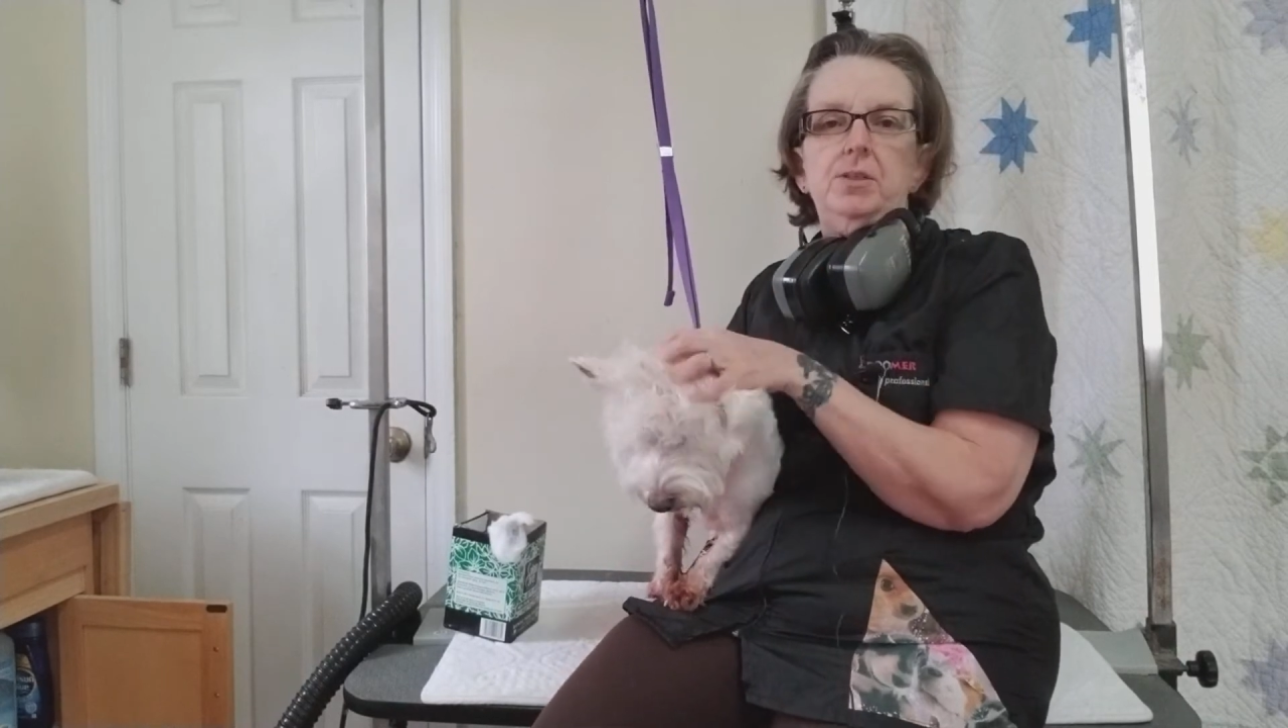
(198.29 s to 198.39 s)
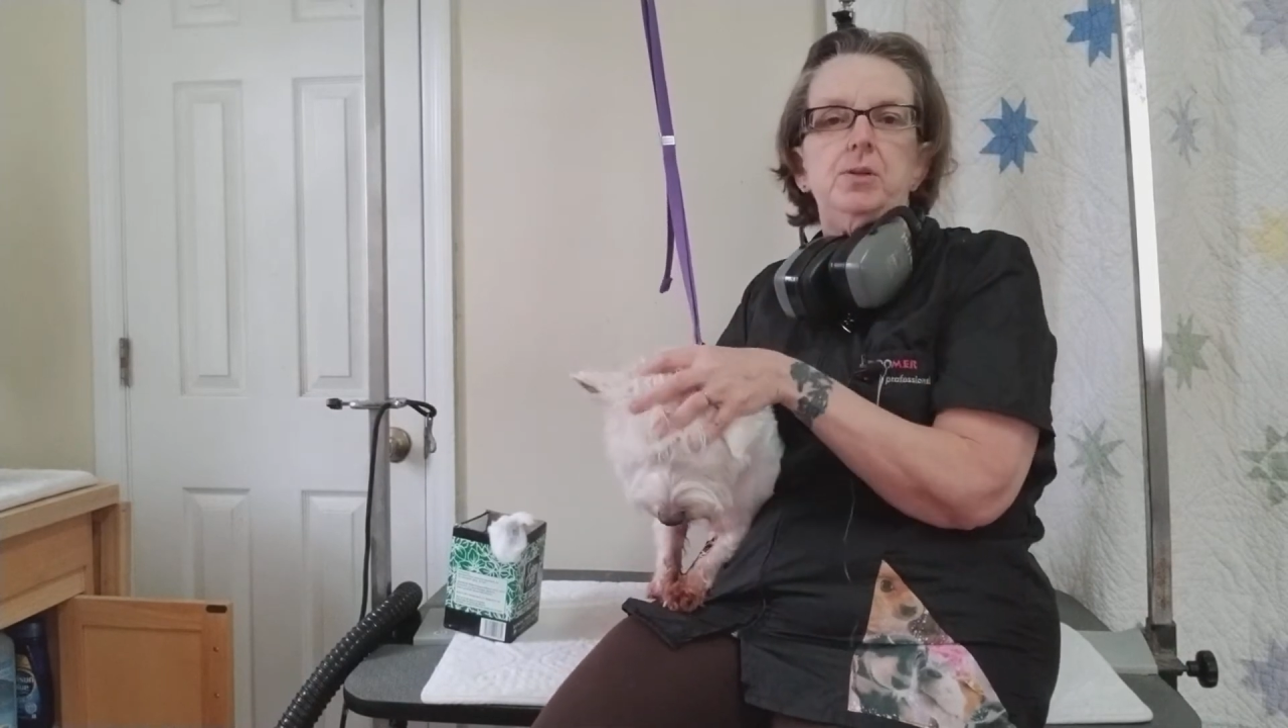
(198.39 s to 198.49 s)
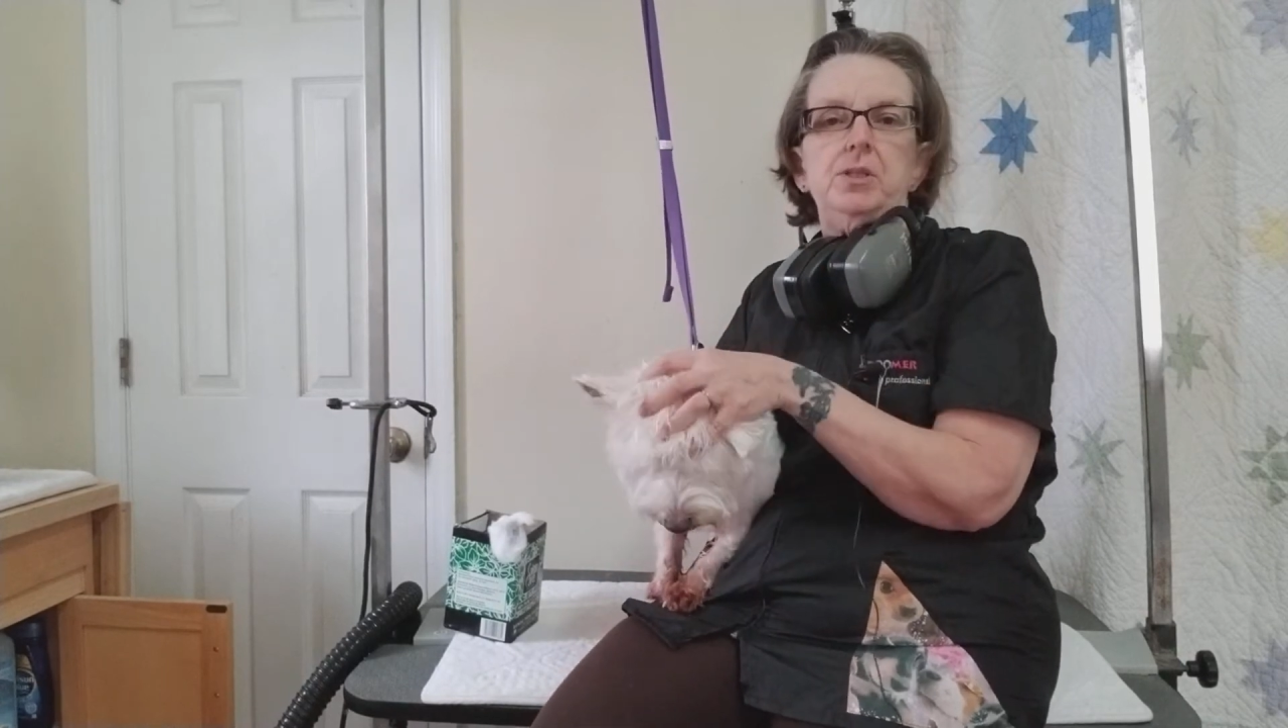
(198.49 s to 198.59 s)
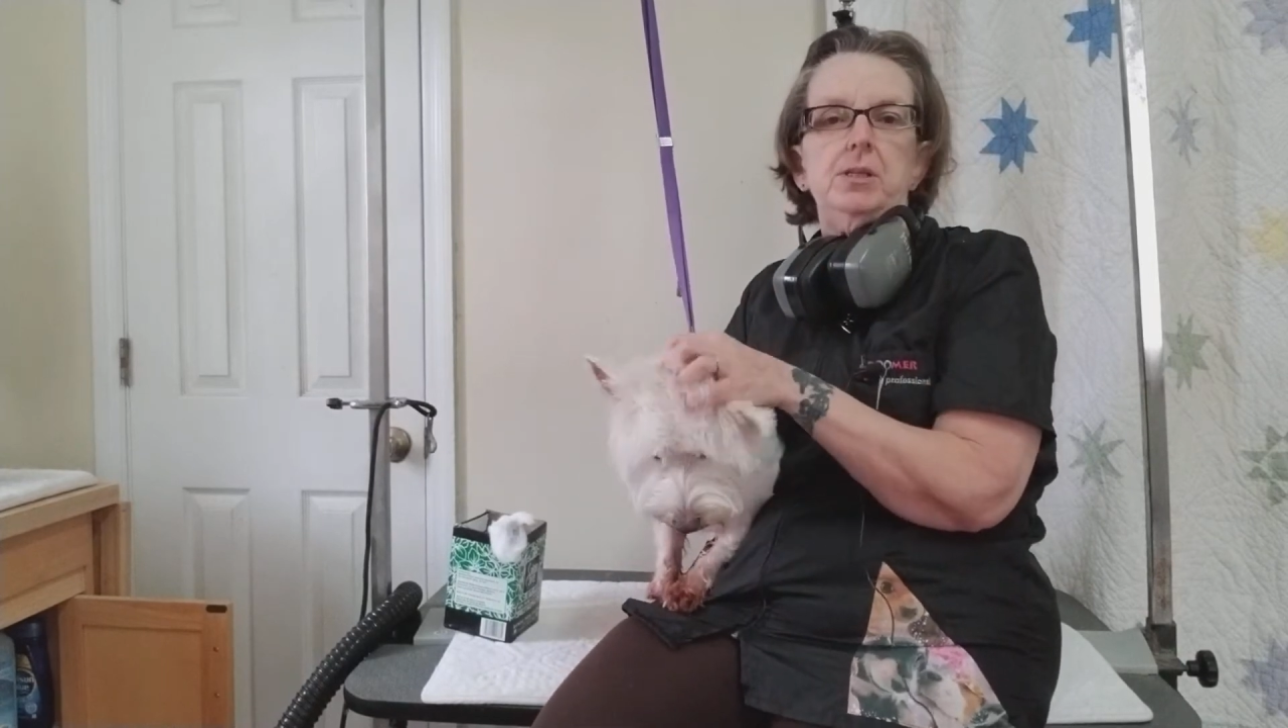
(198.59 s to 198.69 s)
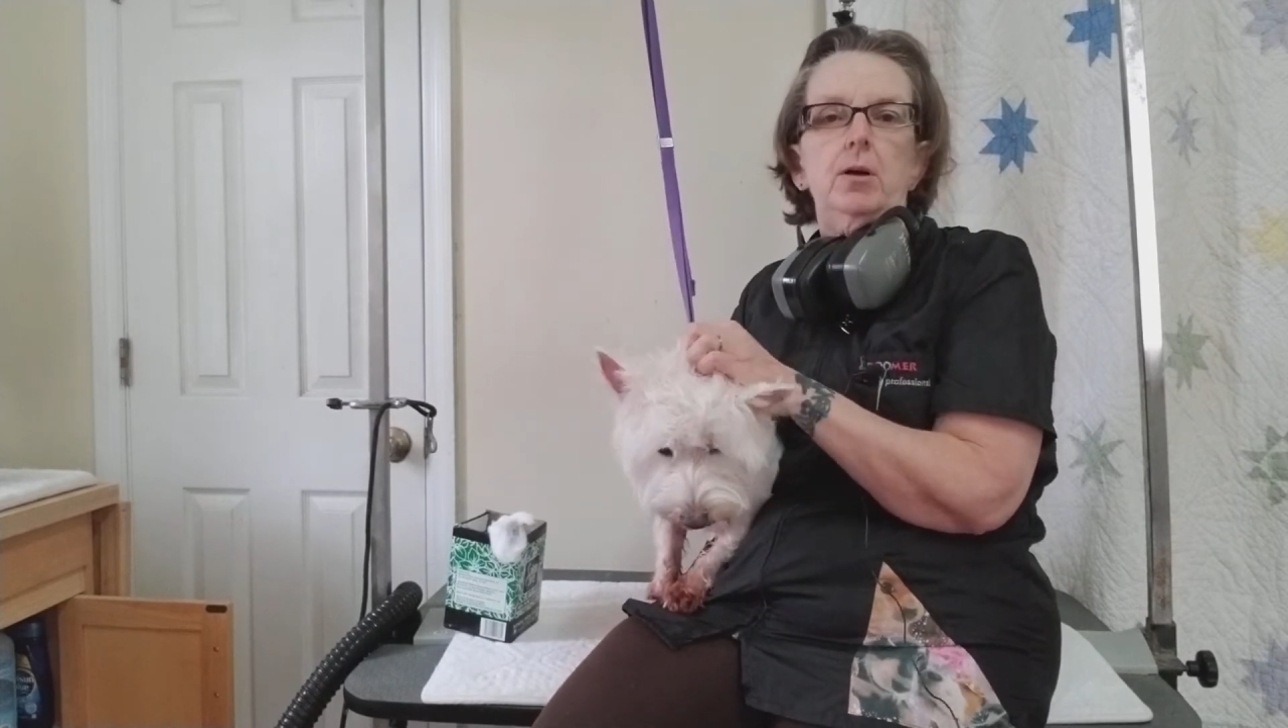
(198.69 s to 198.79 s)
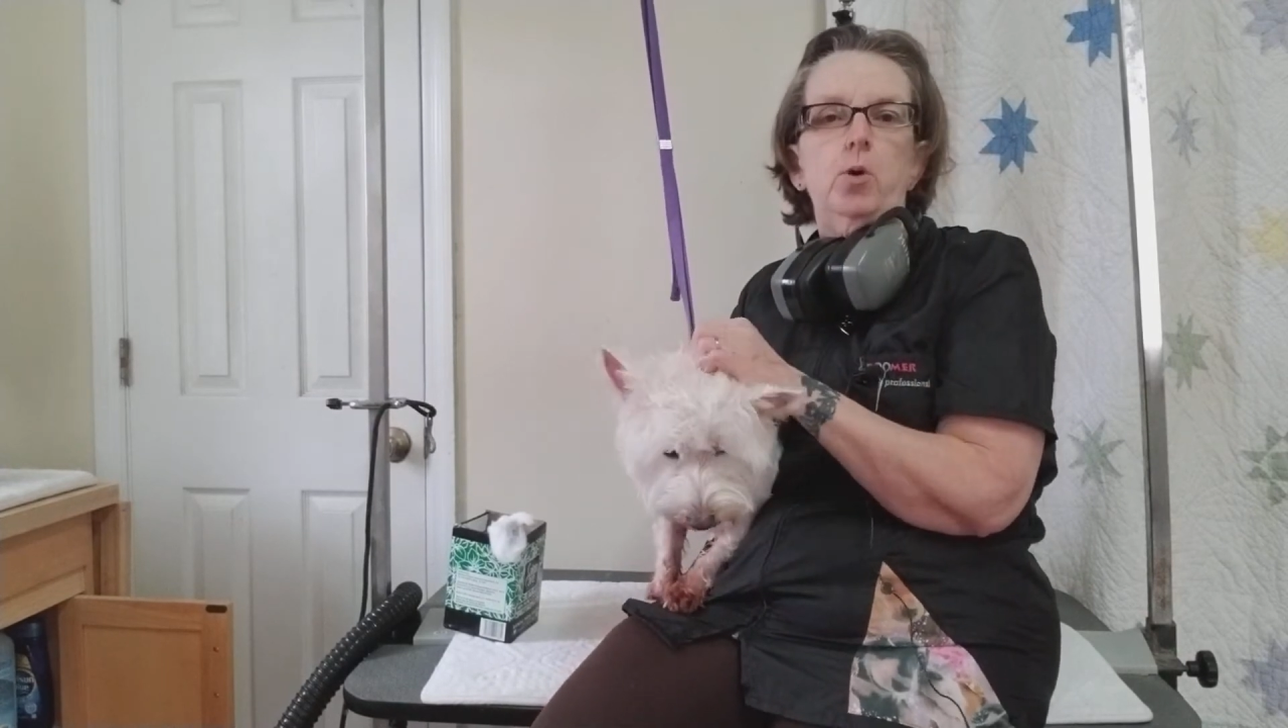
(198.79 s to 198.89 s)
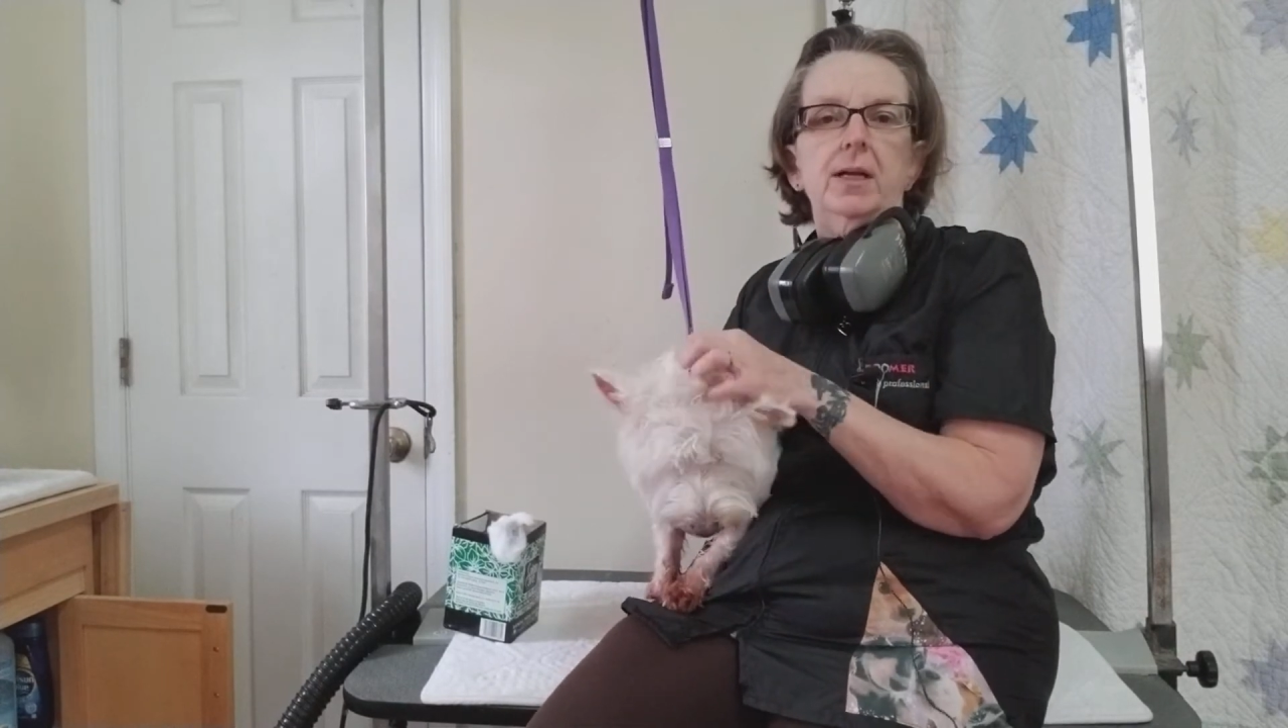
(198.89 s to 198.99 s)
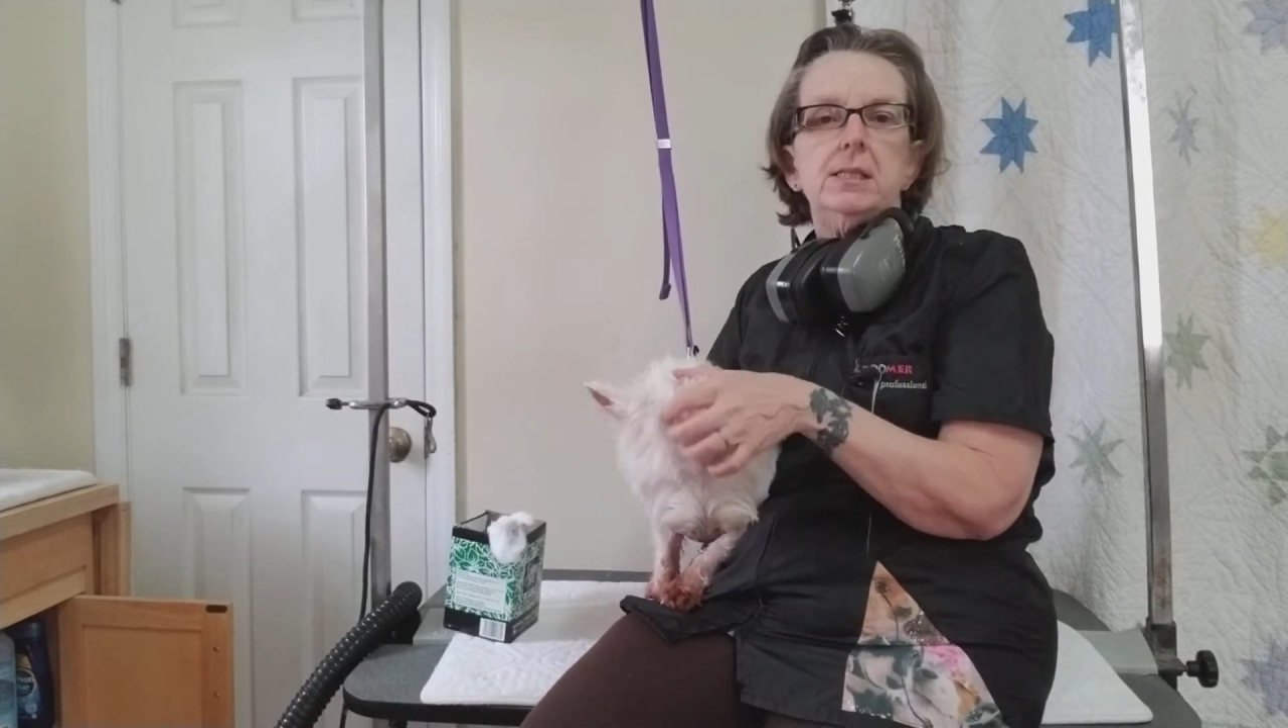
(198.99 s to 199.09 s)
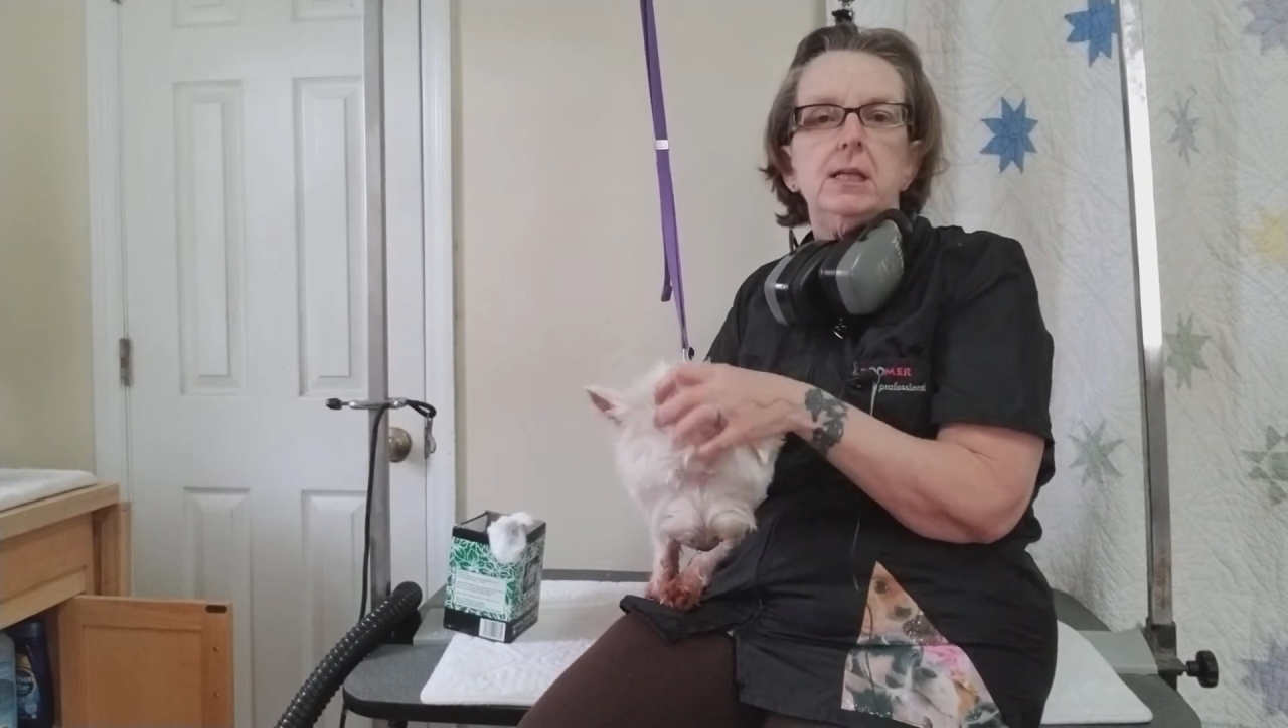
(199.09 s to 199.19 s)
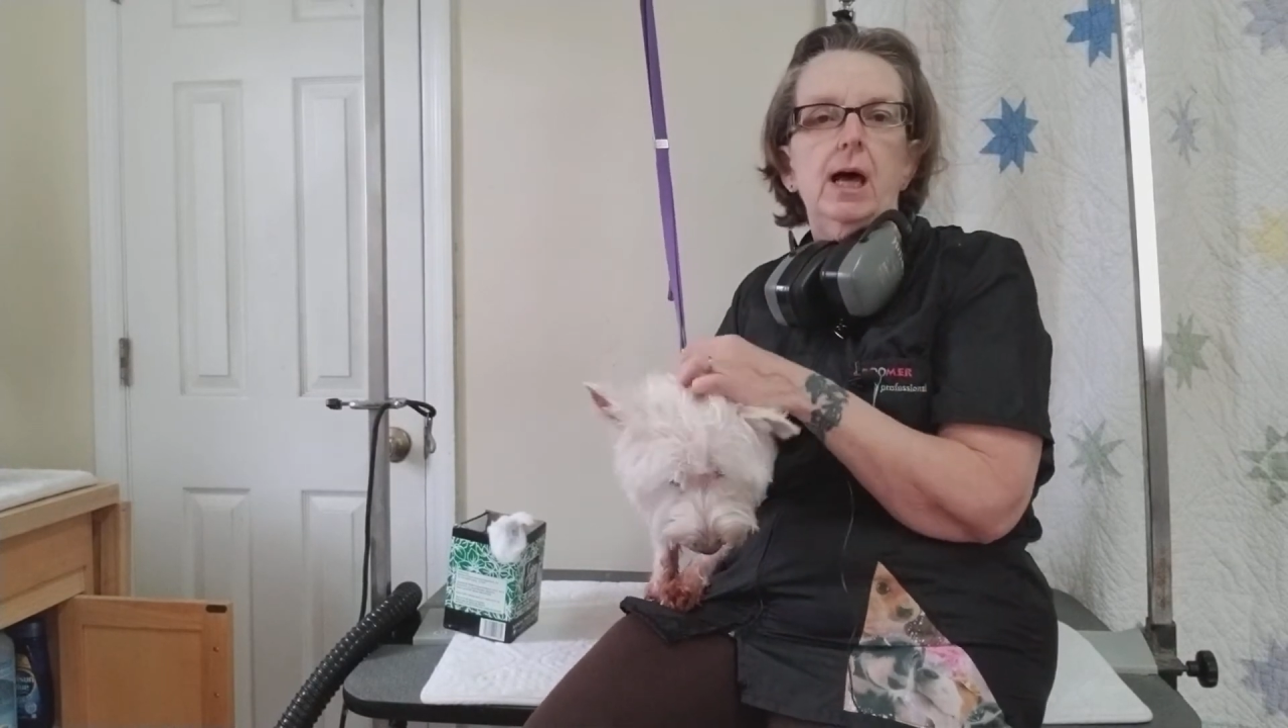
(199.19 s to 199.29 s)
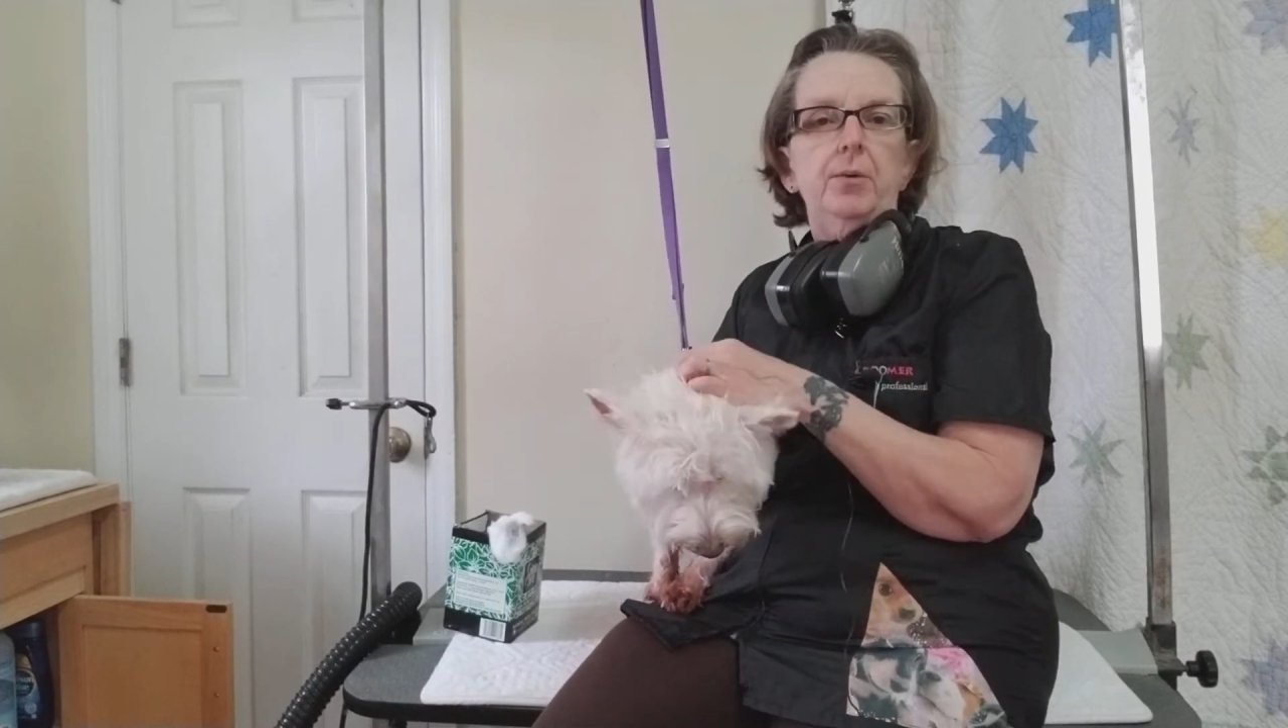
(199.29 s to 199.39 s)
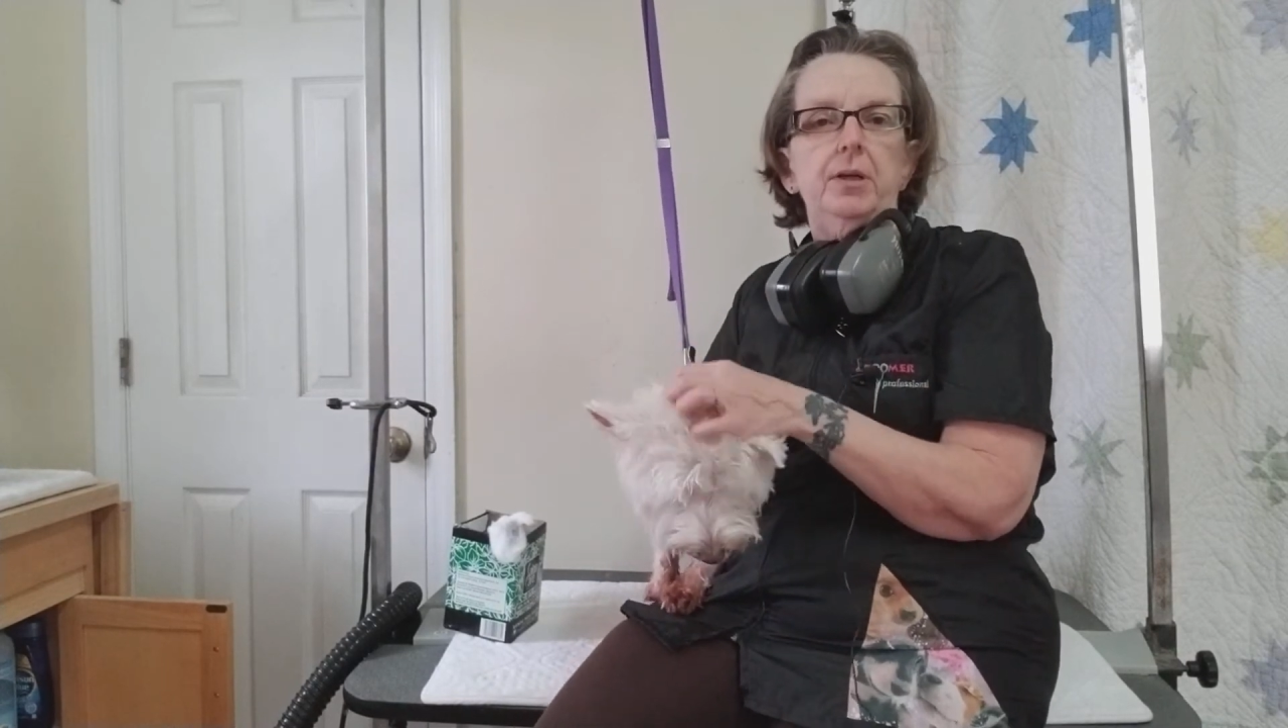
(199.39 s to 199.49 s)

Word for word: so it's not quite as loud,